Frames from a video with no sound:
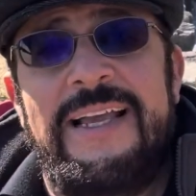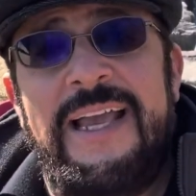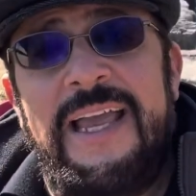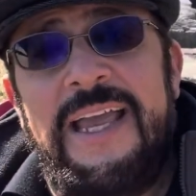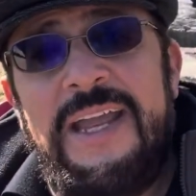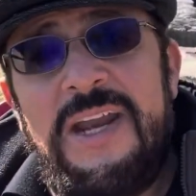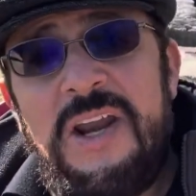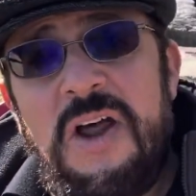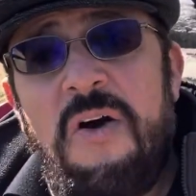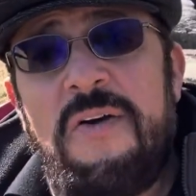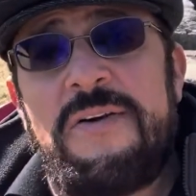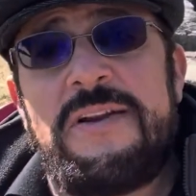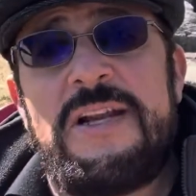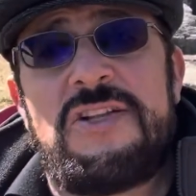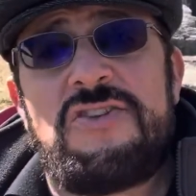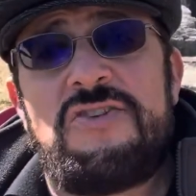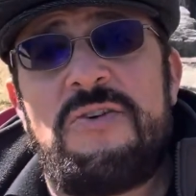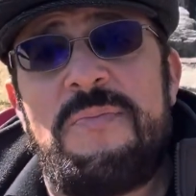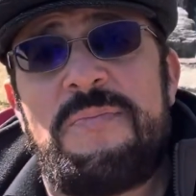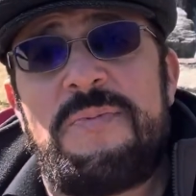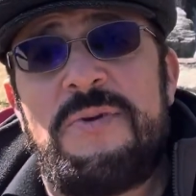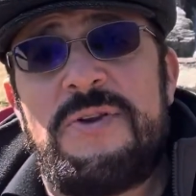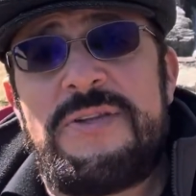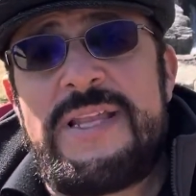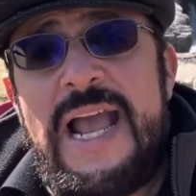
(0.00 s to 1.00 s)
in order to
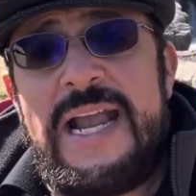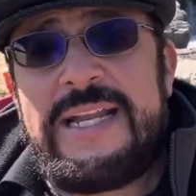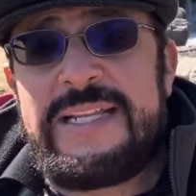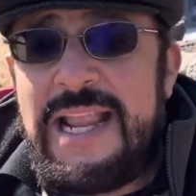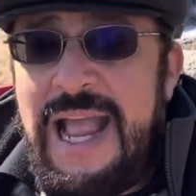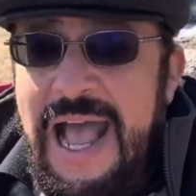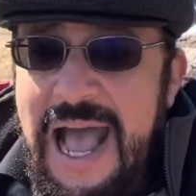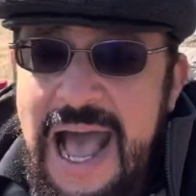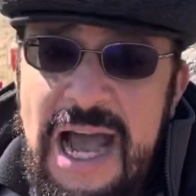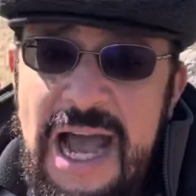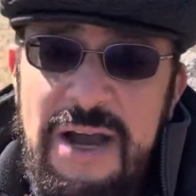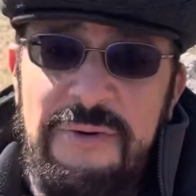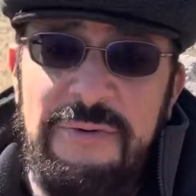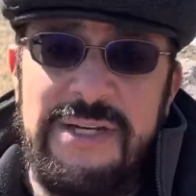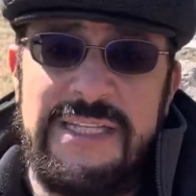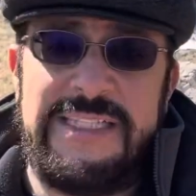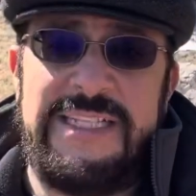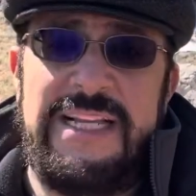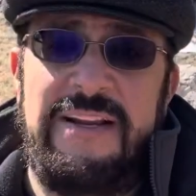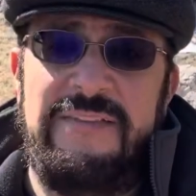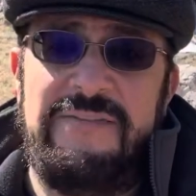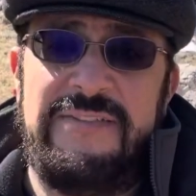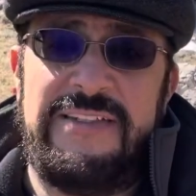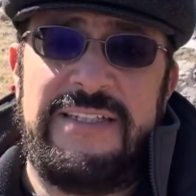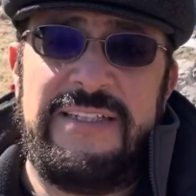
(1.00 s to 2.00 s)
protect
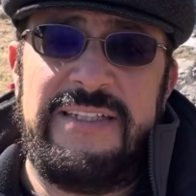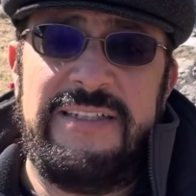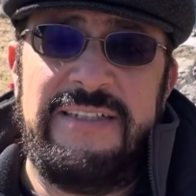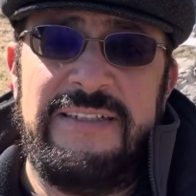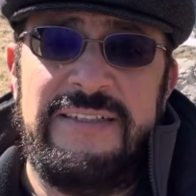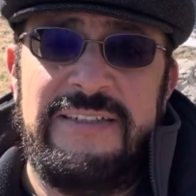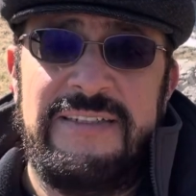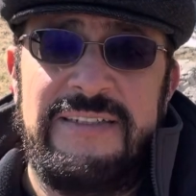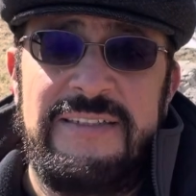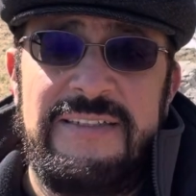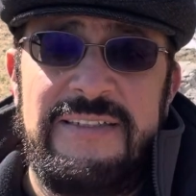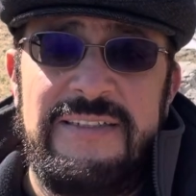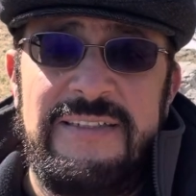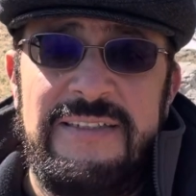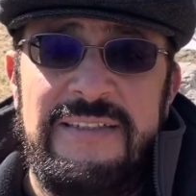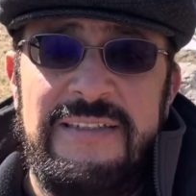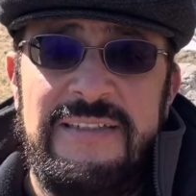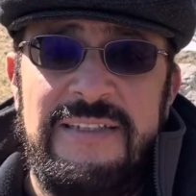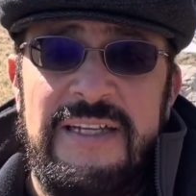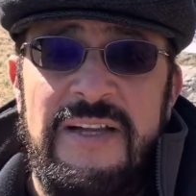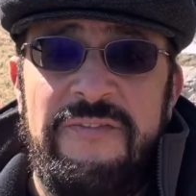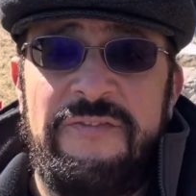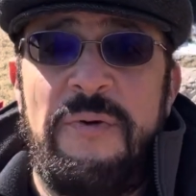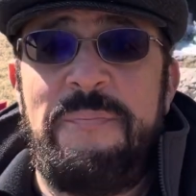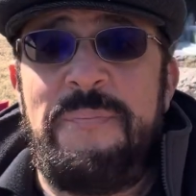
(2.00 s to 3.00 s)
ourselves
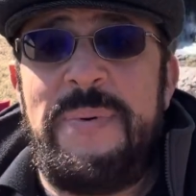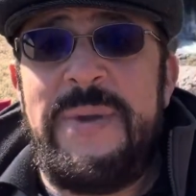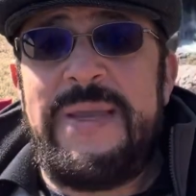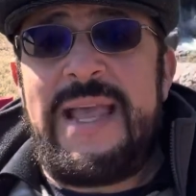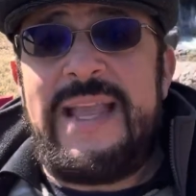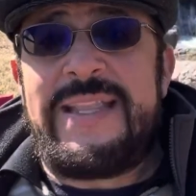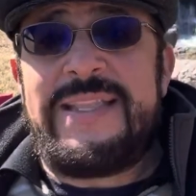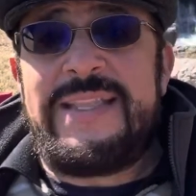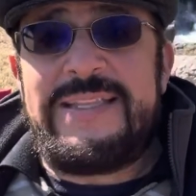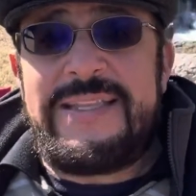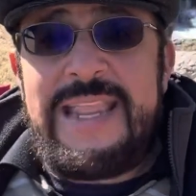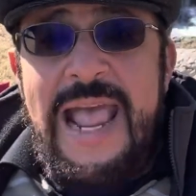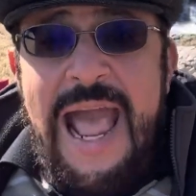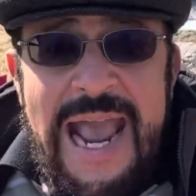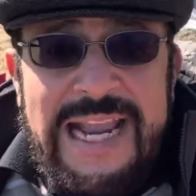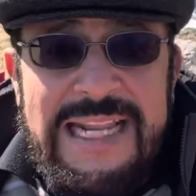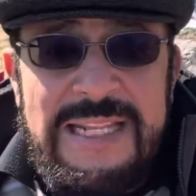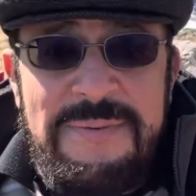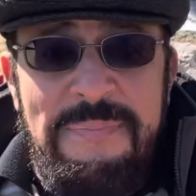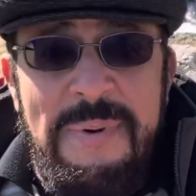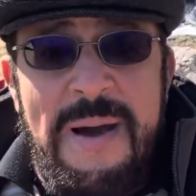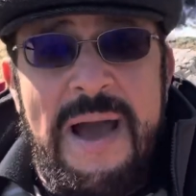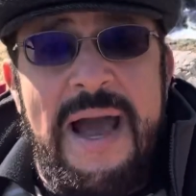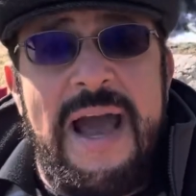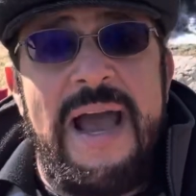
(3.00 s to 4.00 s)
from being attacked
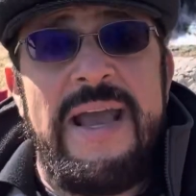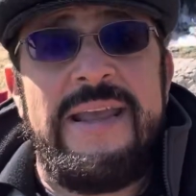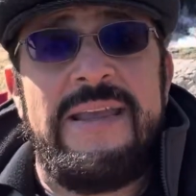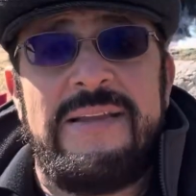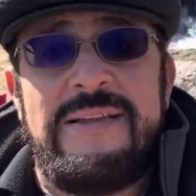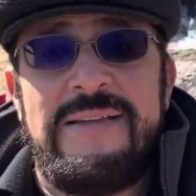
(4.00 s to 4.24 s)
by